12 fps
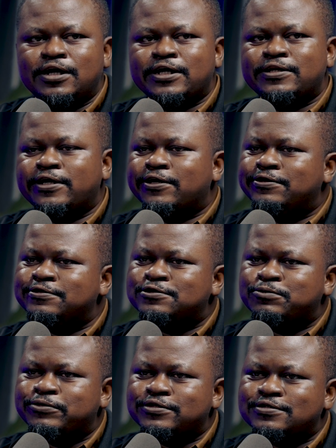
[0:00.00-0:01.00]
in
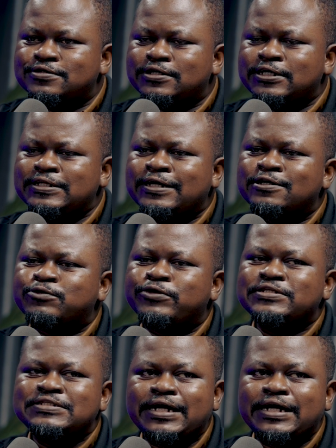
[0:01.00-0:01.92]
areas with inadequate